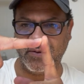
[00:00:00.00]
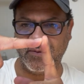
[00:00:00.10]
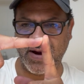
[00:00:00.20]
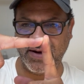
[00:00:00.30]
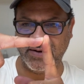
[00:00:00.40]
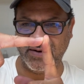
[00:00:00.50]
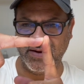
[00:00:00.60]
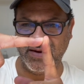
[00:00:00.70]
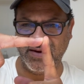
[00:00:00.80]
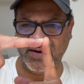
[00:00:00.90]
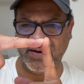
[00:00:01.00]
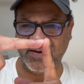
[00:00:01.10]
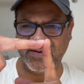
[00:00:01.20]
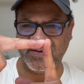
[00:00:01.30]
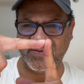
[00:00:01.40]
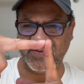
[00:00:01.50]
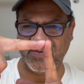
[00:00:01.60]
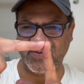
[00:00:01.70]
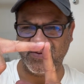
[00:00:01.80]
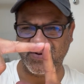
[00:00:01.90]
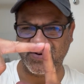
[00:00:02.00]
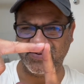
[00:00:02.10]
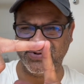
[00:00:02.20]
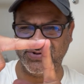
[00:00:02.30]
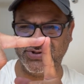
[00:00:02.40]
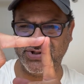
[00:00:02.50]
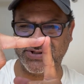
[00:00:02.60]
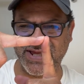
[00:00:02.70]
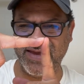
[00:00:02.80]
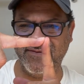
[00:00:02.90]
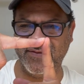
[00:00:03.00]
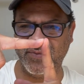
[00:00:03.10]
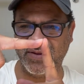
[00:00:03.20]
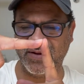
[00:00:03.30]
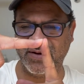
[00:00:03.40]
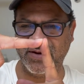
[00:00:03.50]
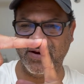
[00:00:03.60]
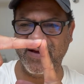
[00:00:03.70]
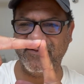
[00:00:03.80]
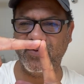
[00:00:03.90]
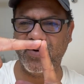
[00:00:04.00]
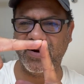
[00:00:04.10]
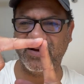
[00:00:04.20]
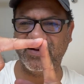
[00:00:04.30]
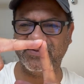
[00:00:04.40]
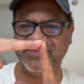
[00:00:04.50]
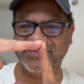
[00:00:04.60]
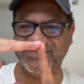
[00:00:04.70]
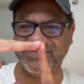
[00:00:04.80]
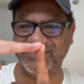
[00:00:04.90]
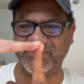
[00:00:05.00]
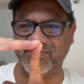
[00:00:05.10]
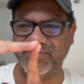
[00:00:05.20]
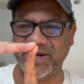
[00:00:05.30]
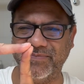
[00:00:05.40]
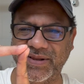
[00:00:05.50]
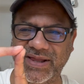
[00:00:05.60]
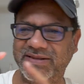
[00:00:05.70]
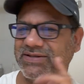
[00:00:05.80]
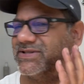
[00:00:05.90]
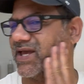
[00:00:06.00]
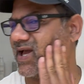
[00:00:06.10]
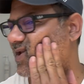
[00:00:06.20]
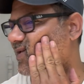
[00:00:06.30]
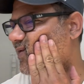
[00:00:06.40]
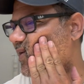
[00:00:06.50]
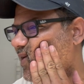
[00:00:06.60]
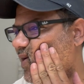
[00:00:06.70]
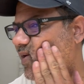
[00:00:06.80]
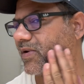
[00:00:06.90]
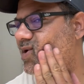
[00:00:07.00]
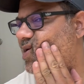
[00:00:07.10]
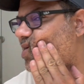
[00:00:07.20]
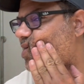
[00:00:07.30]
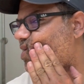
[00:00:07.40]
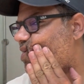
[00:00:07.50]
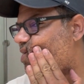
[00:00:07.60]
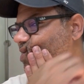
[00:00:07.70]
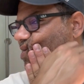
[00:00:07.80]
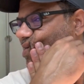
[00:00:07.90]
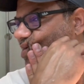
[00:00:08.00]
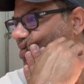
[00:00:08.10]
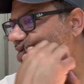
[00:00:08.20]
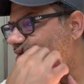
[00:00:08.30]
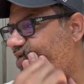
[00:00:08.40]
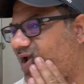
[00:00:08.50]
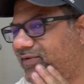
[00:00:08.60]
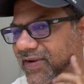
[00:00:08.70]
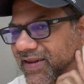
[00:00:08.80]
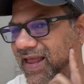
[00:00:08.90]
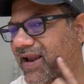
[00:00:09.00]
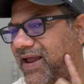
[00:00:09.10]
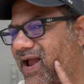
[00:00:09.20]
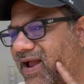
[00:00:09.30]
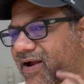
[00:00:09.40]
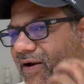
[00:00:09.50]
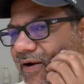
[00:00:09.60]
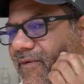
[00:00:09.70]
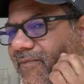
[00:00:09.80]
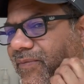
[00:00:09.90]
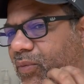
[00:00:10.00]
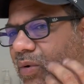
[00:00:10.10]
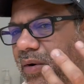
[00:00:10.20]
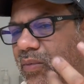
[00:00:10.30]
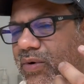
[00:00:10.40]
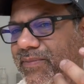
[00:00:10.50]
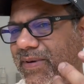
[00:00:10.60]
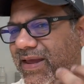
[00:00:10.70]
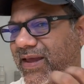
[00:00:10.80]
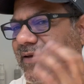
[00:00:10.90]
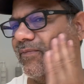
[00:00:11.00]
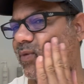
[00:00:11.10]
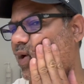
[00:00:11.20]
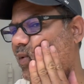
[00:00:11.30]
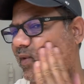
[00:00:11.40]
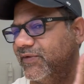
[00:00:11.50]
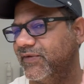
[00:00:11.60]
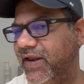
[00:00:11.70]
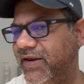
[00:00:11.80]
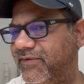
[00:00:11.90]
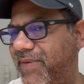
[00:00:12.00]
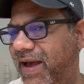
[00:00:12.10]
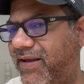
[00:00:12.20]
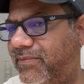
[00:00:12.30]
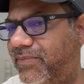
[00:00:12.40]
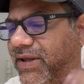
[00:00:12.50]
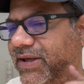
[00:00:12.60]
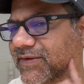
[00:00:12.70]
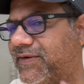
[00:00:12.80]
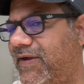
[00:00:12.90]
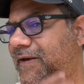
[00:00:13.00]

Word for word: right? Or just even with it. You never want to manipulate the skin so you're shaving that hair where it would be, you know, when the skin is back in place,